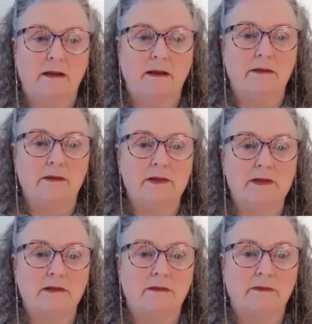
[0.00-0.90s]

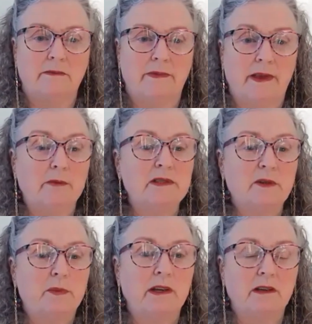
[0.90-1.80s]
And that
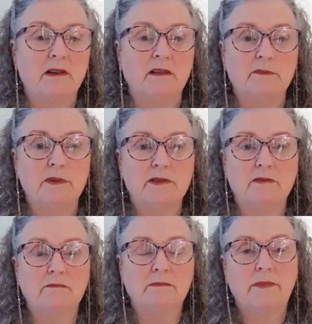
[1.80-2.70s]
was the beginning of
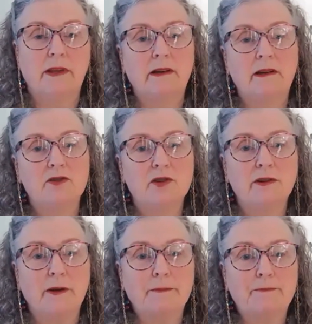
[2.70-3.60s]
my healing
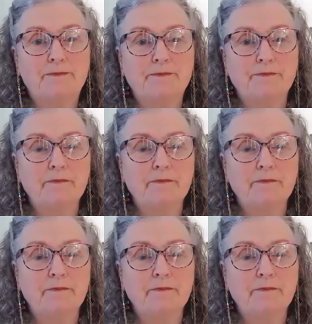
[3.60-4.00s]
journey.